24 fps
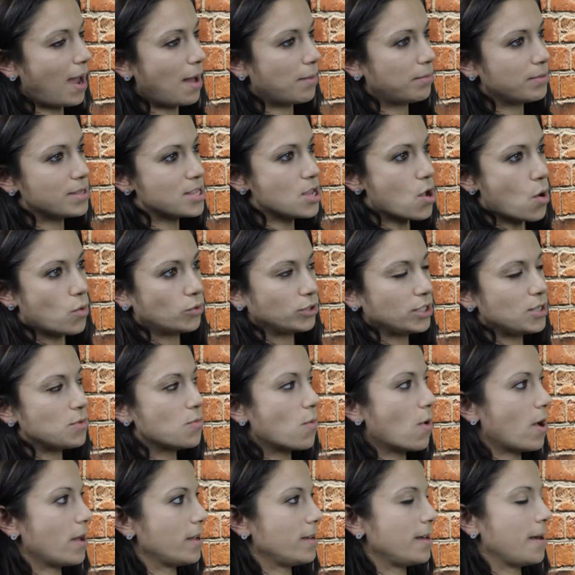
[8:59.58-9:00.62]
probably the
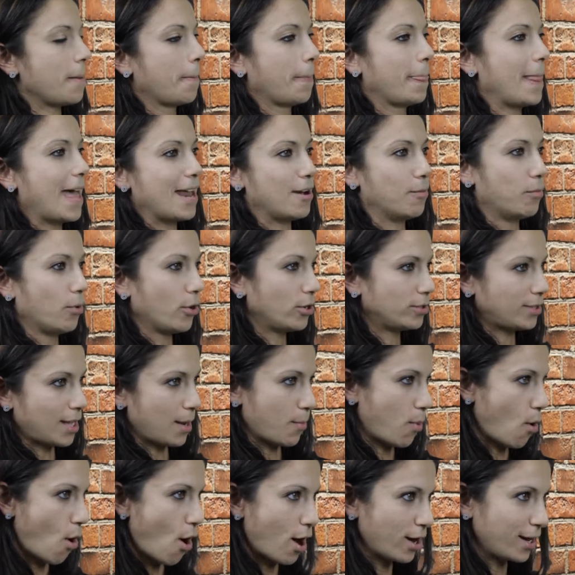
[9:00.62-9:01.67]
only one at a
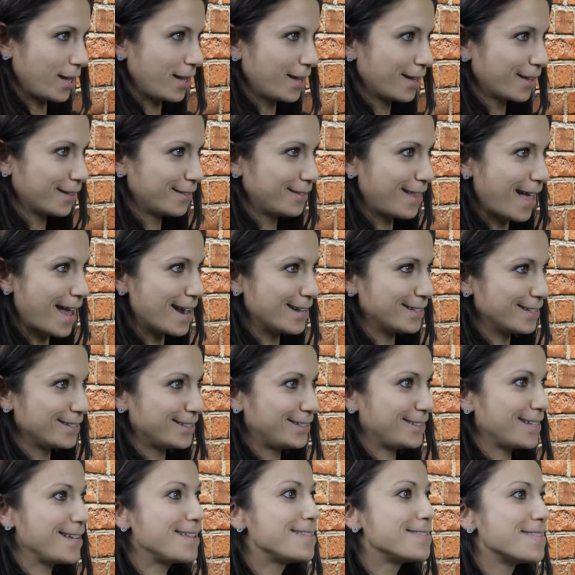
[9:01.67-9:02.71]
birthday party that
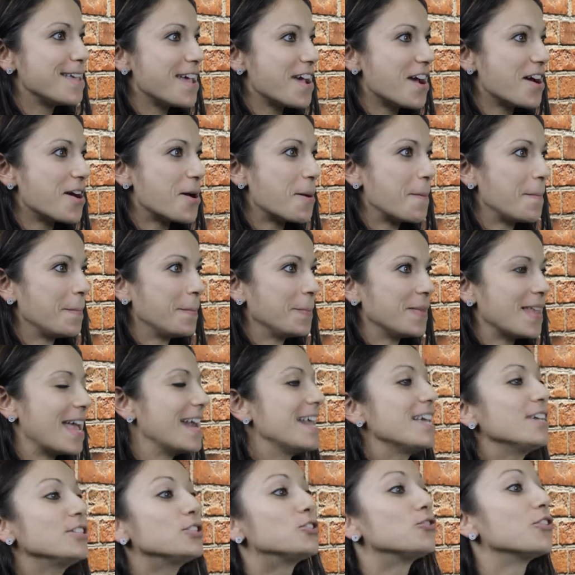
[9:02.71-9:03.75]
is sitting there
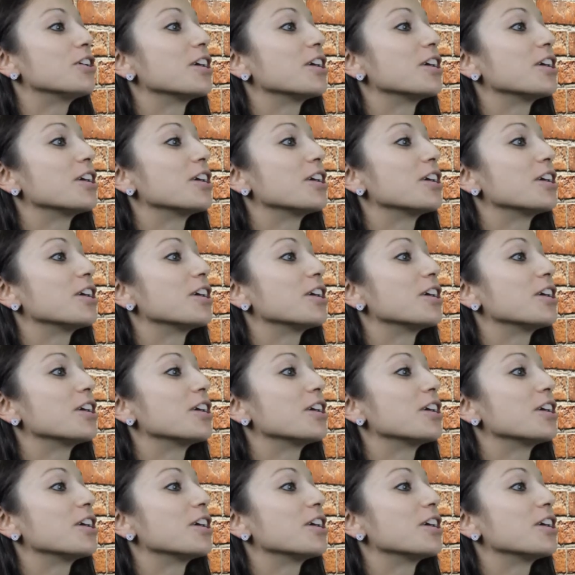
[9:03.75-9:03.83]
and he's